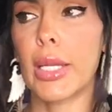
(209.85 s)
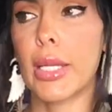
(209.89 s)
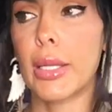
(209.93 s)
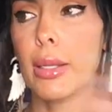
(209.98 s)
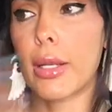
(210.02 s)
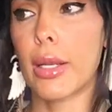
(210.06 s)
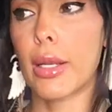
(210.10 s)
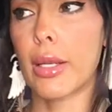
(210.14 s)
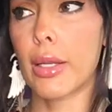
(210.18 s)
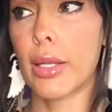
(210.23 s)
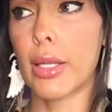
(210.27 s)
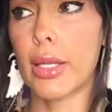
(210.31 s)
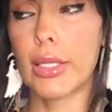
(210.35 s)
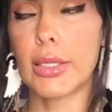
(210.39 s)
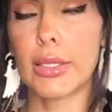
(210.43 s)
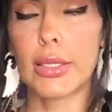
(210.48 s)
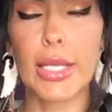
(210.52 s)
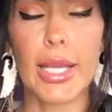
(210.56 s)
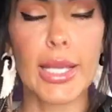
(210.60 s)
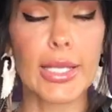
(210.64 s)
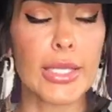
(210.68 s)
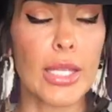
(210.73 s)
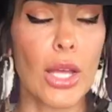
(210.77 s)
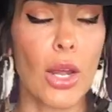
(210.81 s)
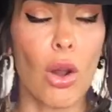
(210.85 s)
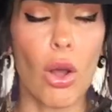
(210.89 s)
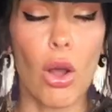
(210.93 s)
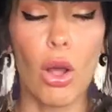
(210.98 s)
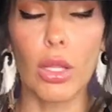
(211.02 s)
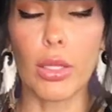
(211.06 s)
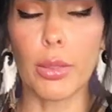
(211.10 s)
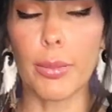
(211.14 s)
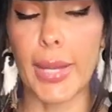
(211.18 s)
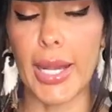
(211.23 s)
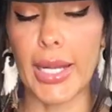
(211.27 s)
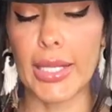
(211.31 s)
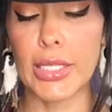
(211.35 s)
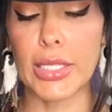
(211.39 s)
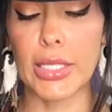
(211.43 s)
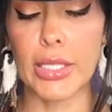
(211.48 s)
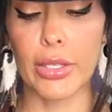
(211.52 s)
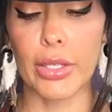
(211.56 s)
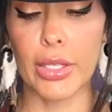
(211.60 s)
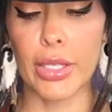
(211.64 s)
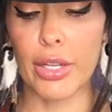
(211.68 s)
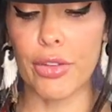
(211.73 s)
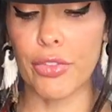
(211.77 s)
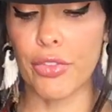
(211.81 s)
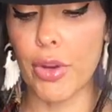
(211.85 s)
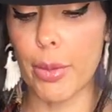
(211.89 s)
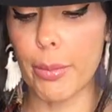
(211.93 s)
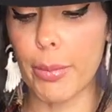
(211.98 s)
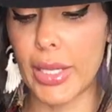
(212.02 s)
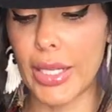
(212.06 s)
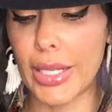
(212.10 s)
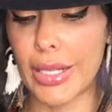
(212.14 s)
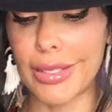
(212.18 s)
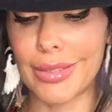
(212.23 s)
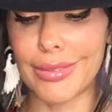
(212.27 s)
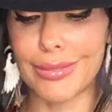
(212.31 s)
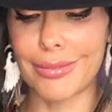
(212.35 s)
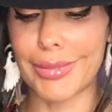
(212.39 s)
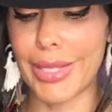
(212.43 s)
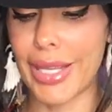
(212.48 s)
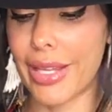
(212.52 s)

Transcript: It takes out all the bacteria from it,